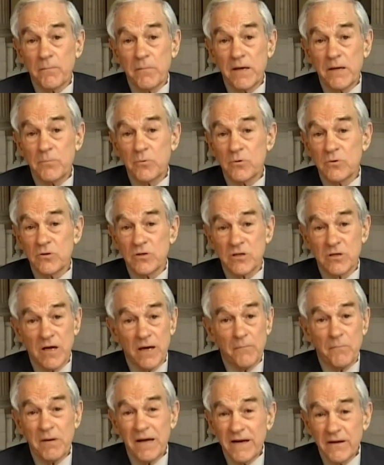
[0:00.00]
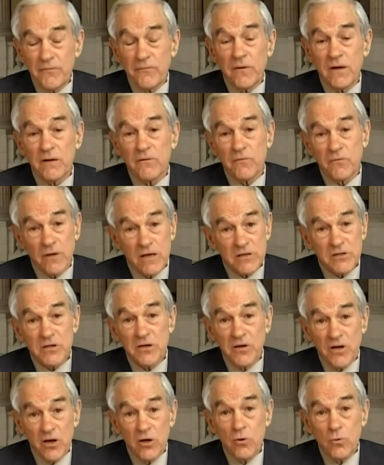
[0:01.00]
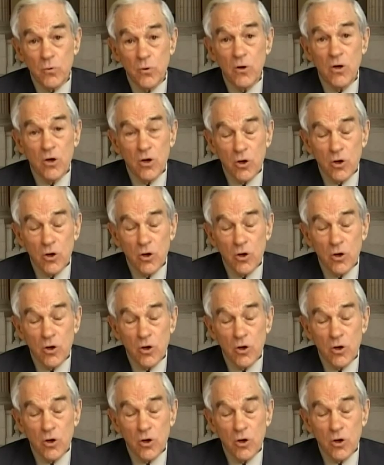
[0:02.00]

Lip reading: people's benefit for us to know